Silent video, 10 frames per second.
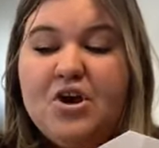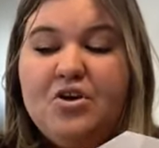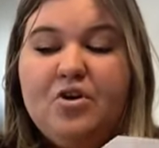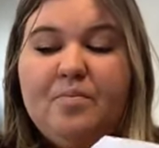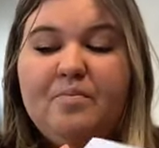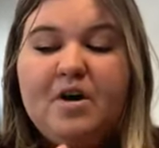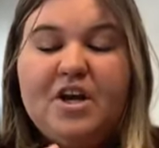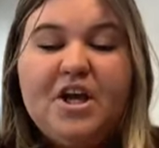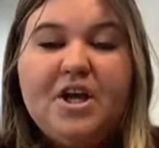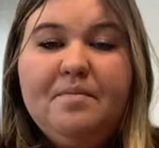No
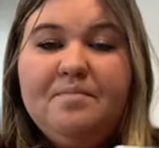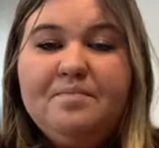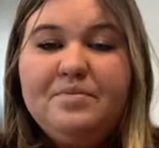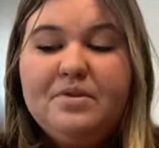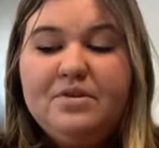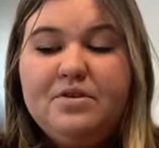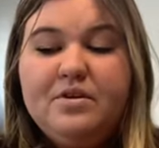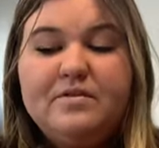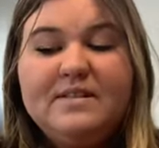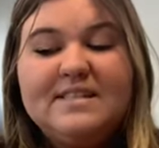money,
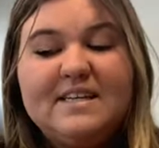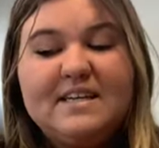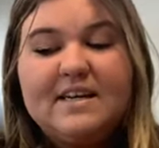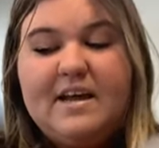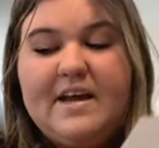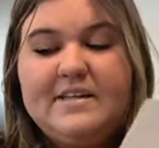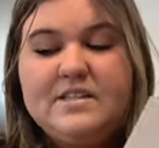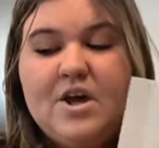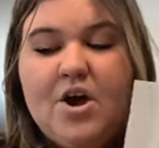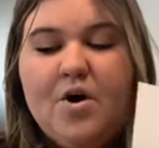no
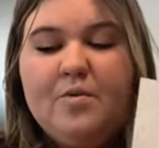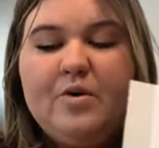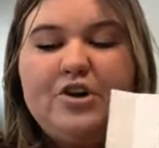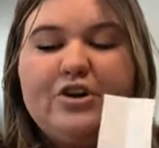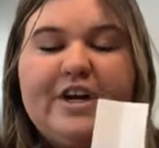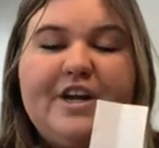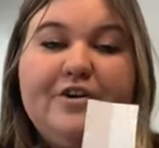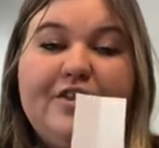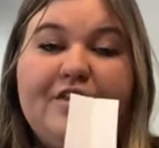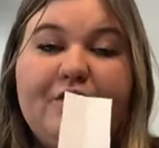sickness were
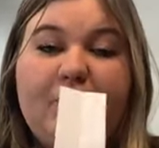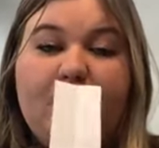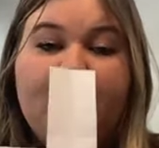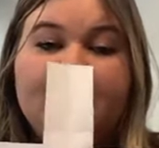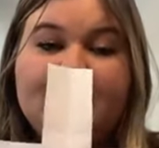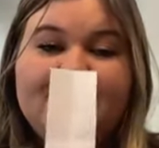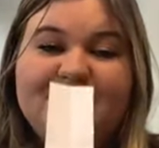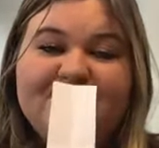greater than those.